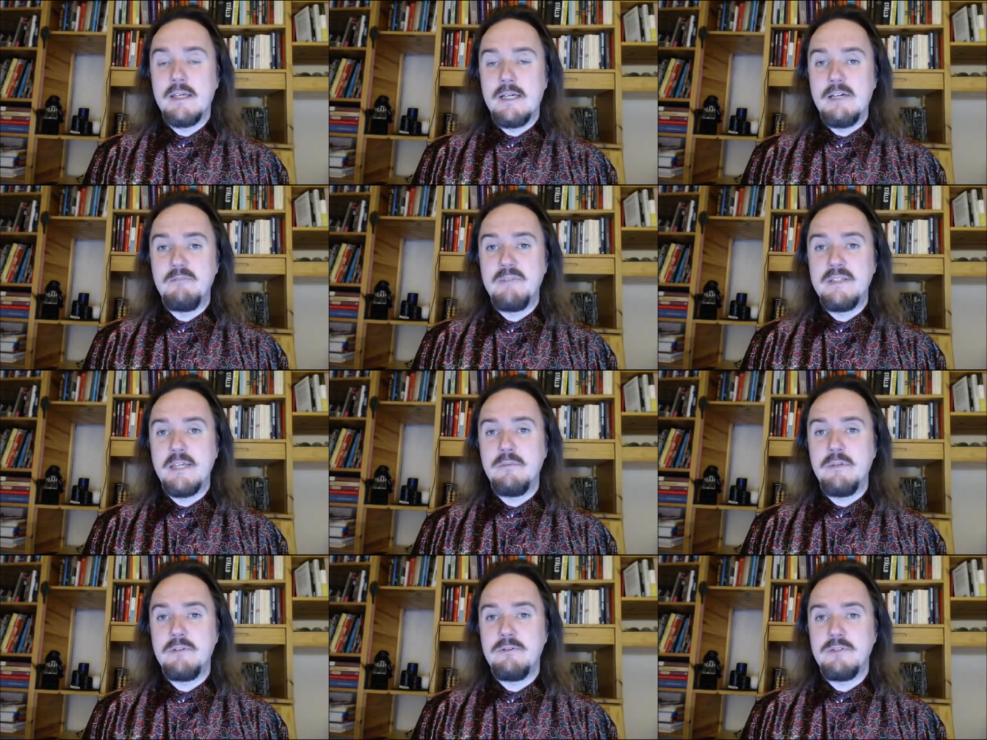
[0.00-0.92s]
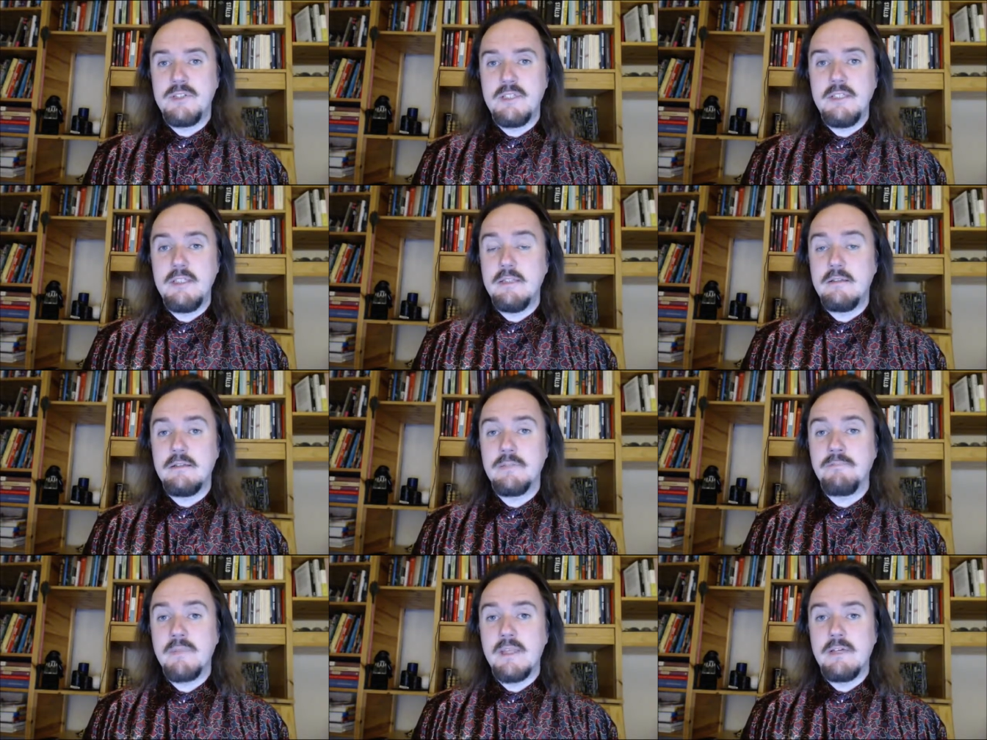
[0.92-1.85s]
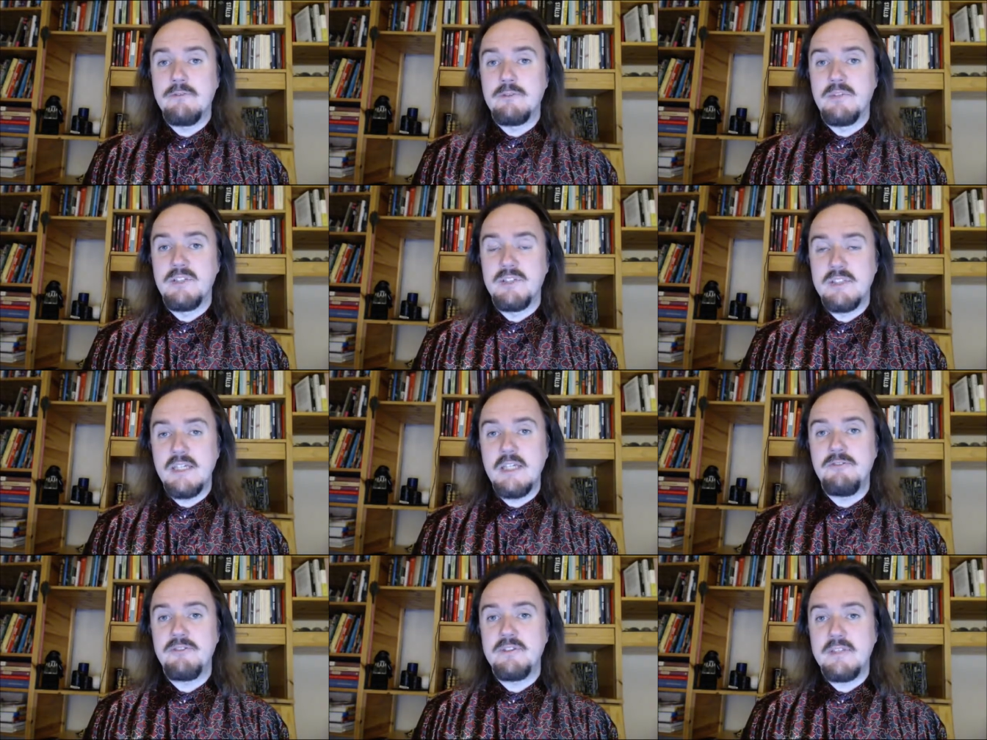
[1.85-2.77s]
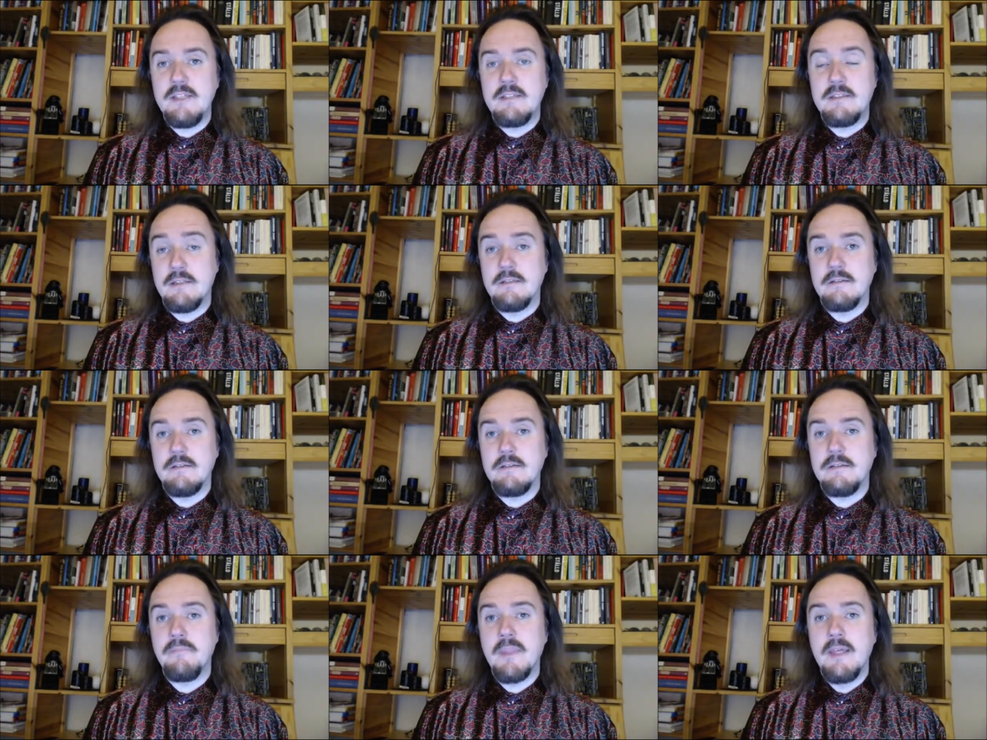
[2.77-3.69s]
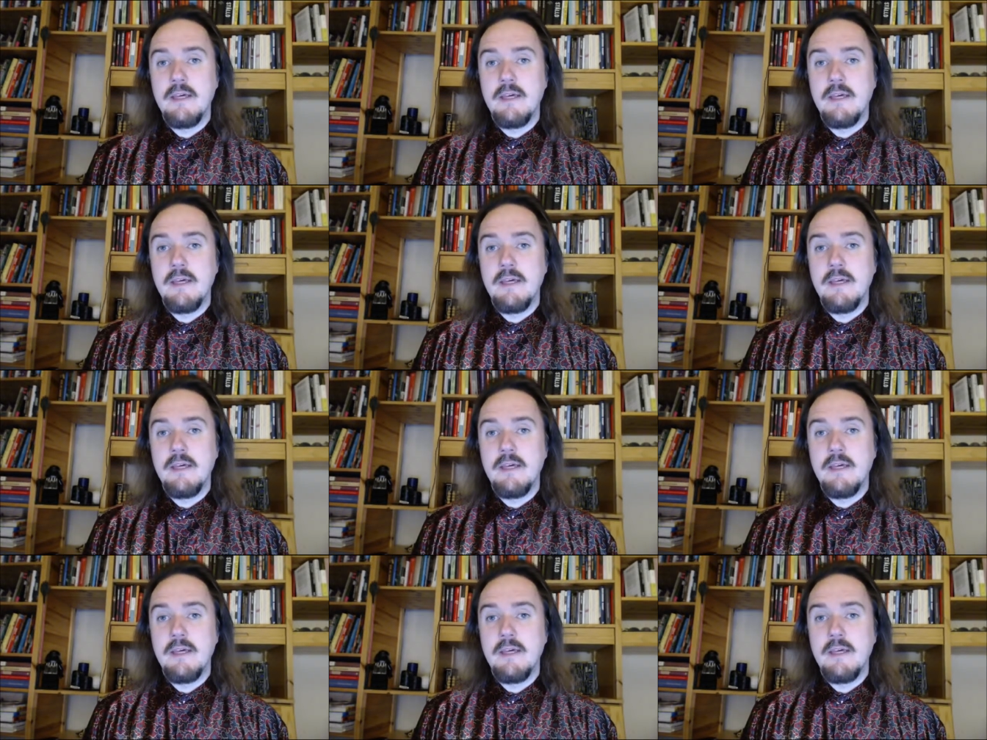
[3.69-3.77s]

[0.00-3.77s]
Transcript: I've been able to see it from a safe distance.